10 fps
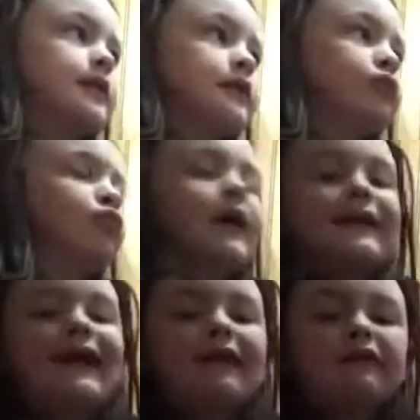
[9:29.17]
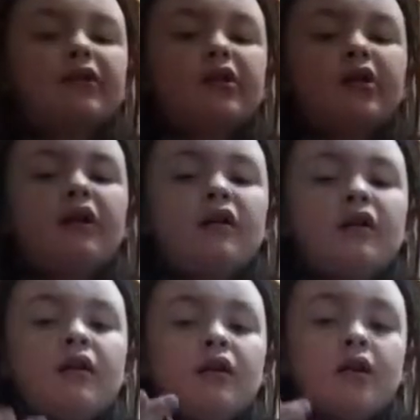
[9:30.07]
this right after
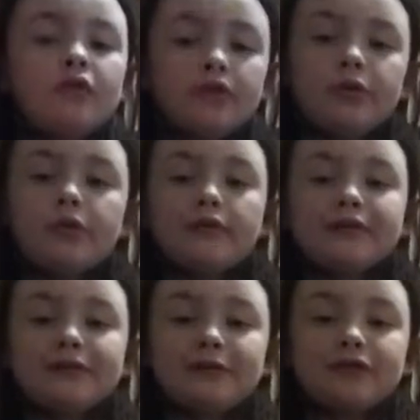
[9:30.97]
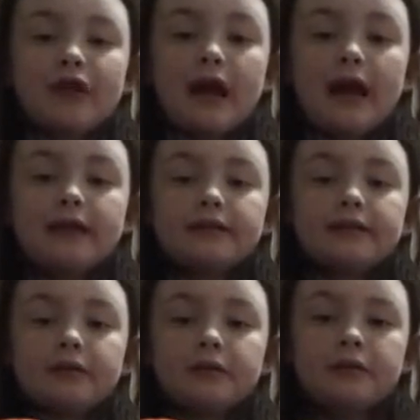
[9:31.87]
the Nova Scotia hat. So